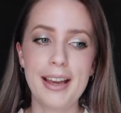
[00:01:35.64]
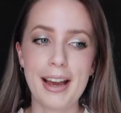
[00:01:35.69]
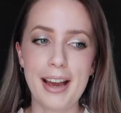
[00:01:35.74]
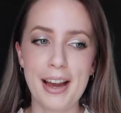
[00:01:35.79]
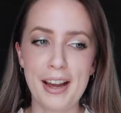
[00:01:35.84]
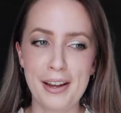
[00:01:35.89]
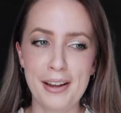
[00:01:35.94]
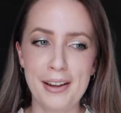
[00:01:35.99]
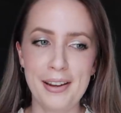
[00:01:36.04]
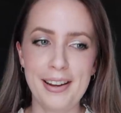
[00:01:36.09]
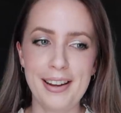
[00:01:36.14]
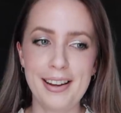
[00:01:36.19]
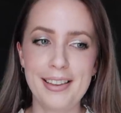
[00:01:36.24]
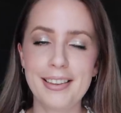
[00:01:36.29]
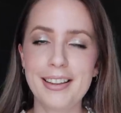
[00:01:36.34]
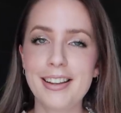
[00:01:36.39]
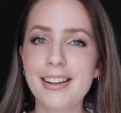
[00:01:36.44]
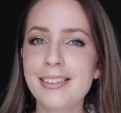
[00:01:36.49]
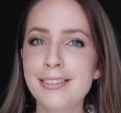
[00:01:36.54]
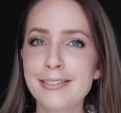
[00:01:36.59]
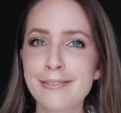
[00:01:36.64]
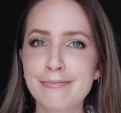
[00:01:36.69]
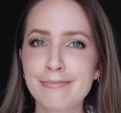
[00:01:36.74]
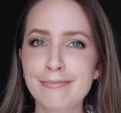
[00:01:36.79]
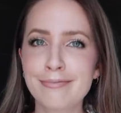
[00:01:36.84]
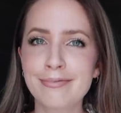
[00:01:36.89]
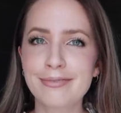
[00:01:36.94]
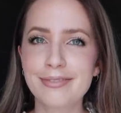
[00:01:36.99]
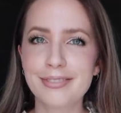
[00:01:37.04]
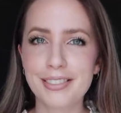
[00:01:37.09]
Uh, and
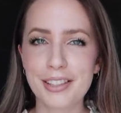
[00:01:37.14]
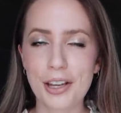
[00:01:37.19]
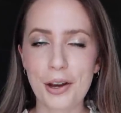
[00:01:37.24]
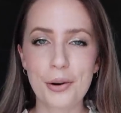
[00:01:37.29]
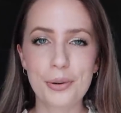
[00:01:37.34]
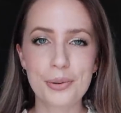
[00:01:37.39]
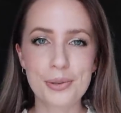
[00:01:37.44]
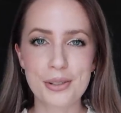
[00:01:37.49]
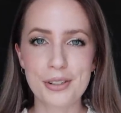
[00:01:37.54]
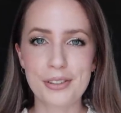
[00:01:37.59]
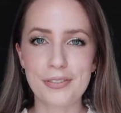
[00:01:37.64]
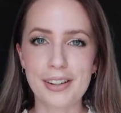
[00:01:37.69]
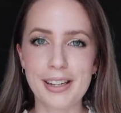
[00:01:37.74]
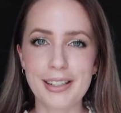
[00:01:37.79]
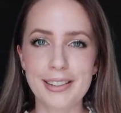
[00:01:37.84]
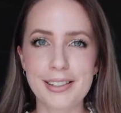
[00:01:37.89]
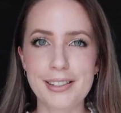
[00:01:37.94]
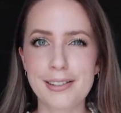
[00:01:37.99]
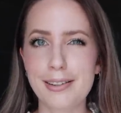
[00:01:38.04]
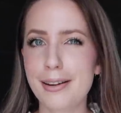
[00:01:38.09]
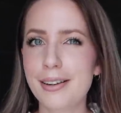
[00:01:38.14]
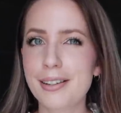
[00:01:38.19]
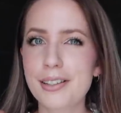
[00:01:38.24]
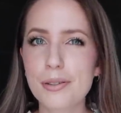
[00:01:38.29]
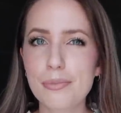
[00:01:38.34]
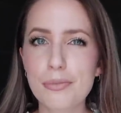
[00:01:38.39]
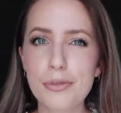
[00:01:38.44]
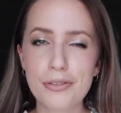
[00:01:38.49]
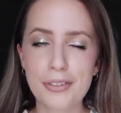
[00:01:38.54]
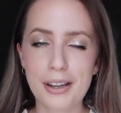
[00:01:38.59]
then the whole sort of like deciding
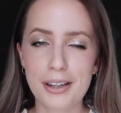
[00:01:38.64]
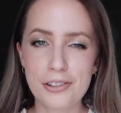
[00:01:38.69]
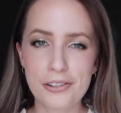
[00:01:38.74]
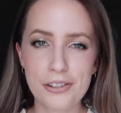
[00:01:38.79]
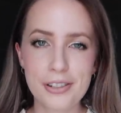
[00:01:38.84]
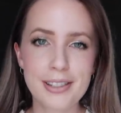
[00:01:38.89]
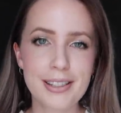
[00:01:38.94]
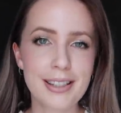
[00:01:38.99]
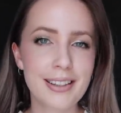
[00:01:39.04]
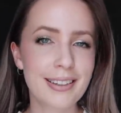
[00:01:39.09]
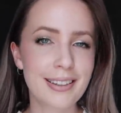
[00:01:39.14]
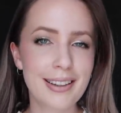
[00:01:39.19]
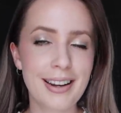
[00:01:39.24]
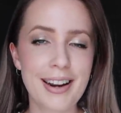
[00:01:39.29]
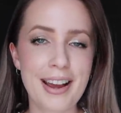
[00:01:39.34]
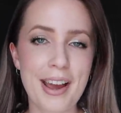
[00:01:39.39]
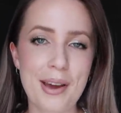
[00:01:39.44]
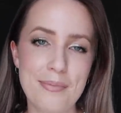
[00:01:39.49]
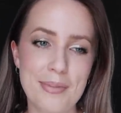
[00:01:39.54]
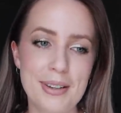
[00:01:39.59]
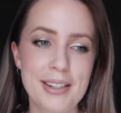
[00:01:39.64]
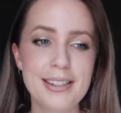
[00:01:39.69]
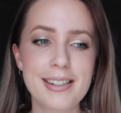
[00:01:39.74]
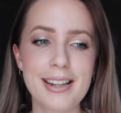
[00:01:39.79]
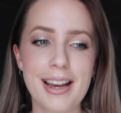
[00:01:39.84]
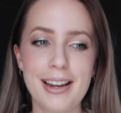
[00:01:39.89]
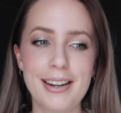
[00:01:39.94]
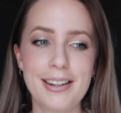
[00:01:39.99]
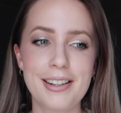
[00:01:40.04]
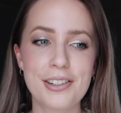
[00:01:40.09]
to move countries thing kind of happened,
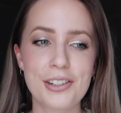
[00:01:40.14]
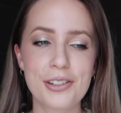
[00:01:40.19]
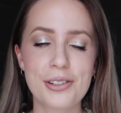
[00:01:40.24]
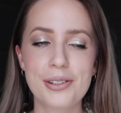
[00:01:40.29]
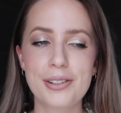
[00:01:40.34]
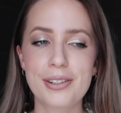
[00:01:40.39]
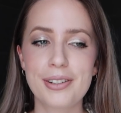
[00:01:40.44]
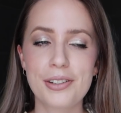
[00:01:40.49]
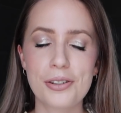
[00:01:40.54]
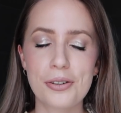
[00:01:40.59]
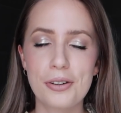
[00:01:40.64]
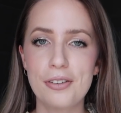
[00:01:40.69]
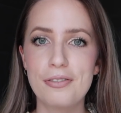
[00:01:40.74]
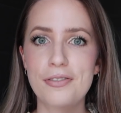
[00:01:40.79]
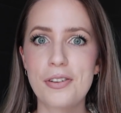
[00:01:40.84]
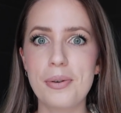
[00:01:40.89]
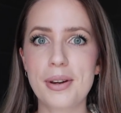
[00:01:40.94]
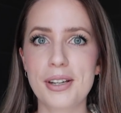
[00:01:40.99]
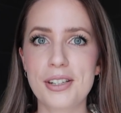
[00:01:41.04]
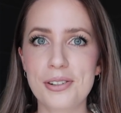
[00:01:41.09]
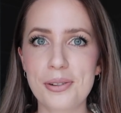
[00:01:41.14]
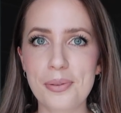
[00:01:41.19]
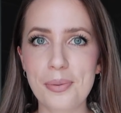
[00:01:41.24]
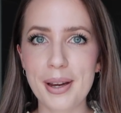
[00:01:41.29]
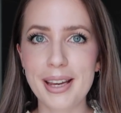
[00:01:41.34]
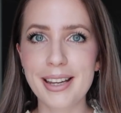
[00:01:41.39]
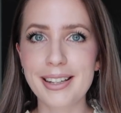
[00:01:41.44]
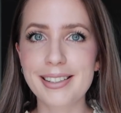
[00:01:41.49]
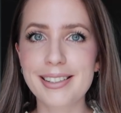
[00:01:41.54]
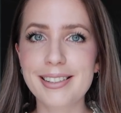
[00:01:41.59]
and it just took a few extra
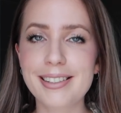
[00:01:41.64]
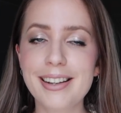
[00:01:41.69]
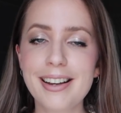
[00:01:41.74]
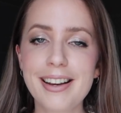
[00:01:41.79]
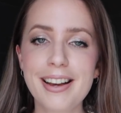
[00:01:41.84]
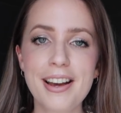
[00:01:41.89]
weeks